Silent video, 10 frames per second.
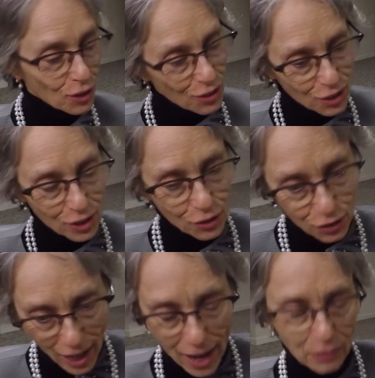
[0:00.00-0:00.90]
it's city
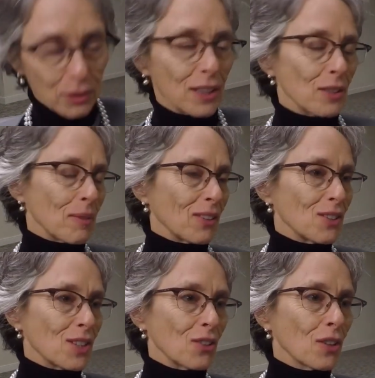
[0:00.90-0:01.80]
staff reading the
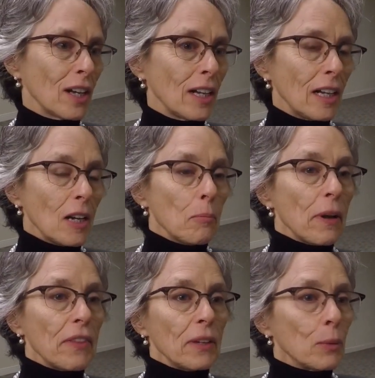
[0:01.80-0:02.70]
messages,
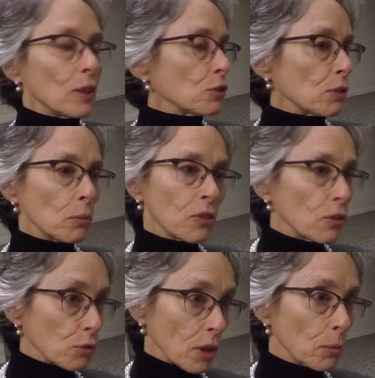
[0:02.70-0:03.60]
but that when a tree was
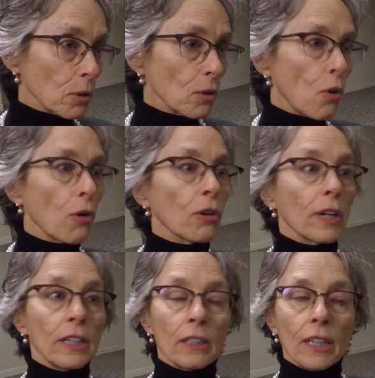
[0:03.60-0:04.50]
in trouble, or
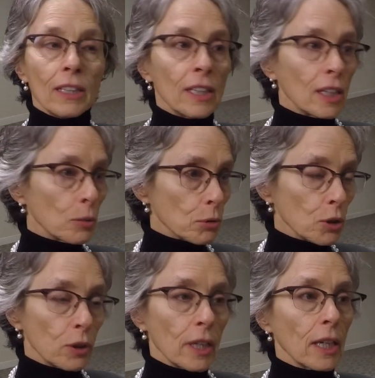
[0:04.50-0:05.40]
it needed
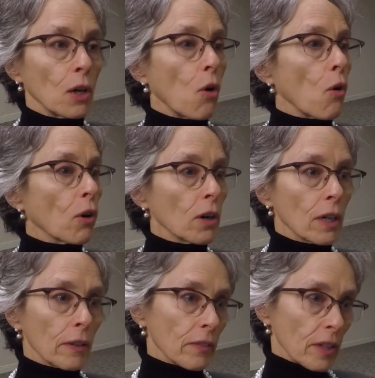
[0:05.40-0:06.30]
pruning,
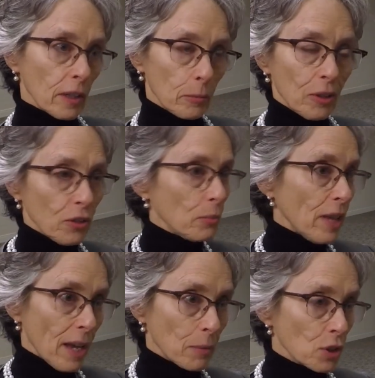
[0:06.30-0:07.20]
or there had been some
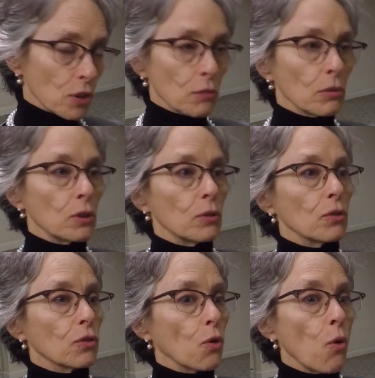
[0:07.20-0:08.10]
damage to the
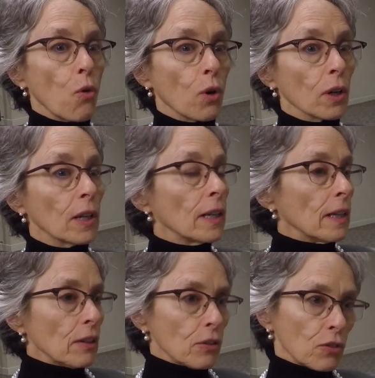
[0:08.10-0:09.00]
roots, or
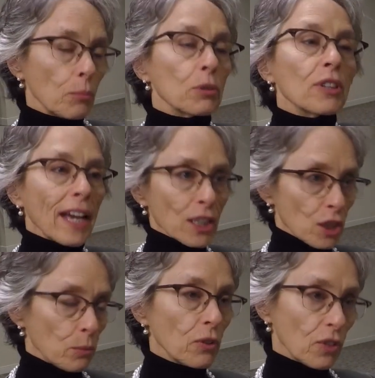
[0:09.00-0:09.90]
some
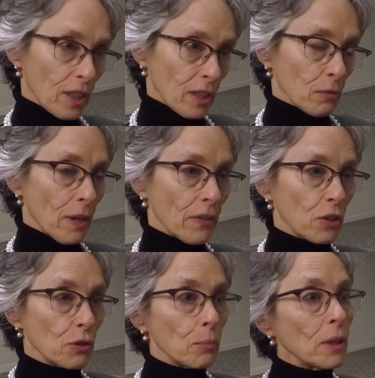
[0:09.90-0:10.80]
protection was needed around the
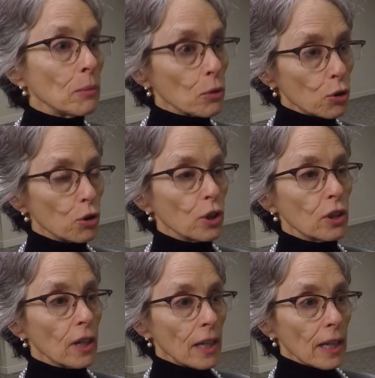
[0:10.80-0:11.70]
tree, people could